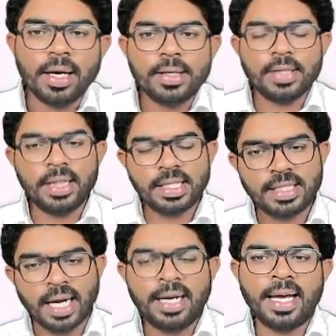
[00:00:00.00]
So in this
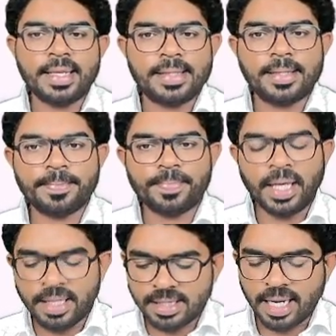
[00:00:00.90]
10
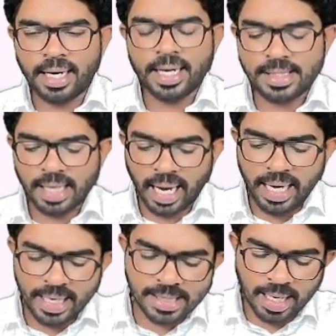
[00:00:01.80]
days, I
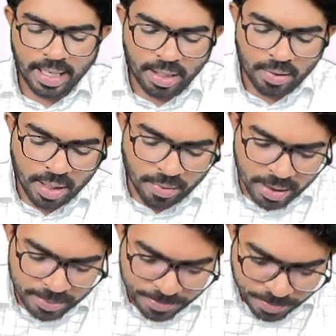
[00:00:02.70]
decided to
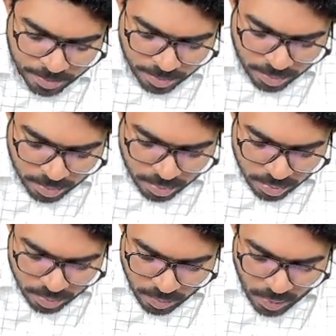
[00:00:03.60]
cover
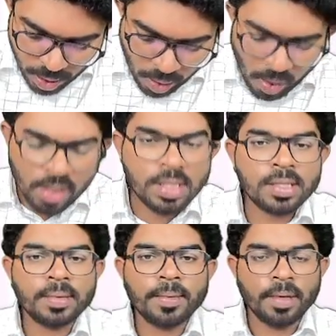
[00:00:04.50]

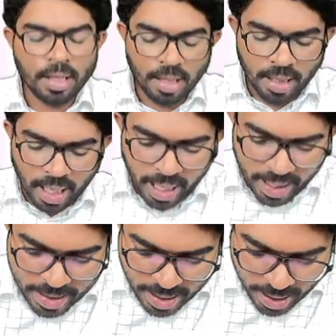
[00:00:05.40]
cons, I
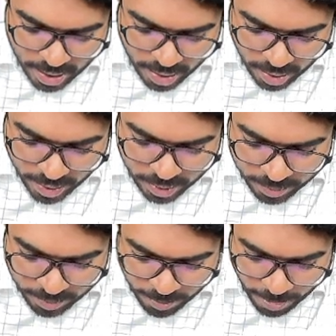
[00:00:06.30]
decided to cover
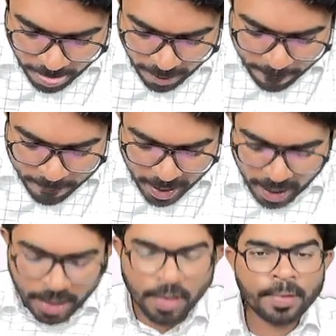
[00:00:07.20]

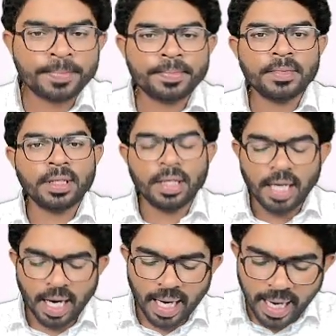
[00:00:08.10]
endo,
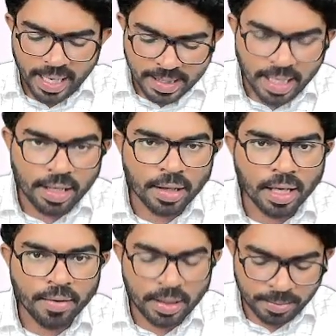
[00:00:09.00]
and I decided to
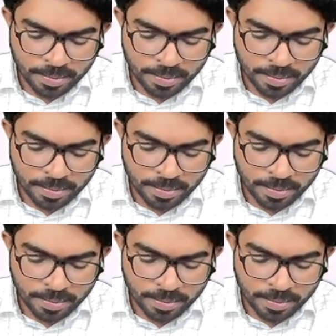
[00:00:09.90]
cover